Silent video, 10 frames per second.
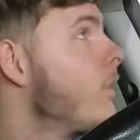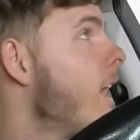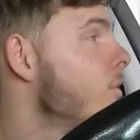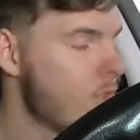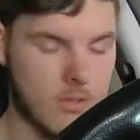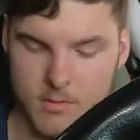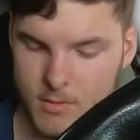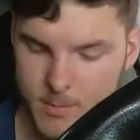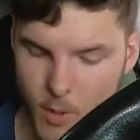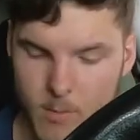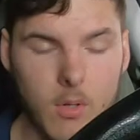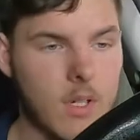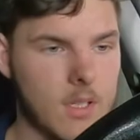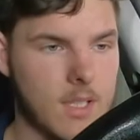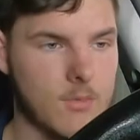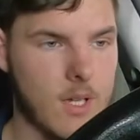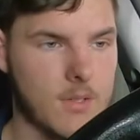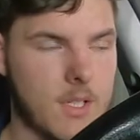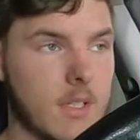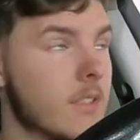I turned sport mode on, that's why I
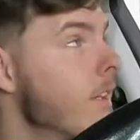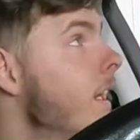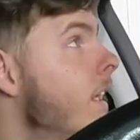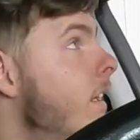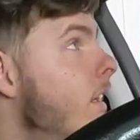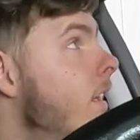was curious. You ready?